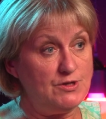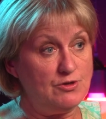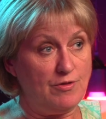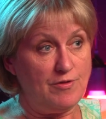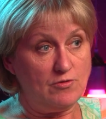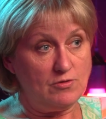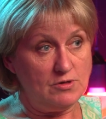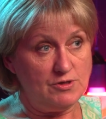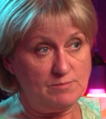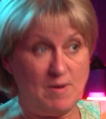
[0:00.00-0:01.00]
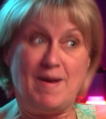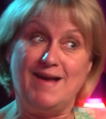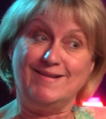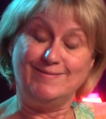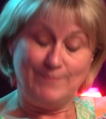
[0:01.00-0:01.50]
John Thorne, who's my
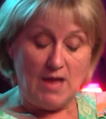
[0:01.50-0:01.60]
partner.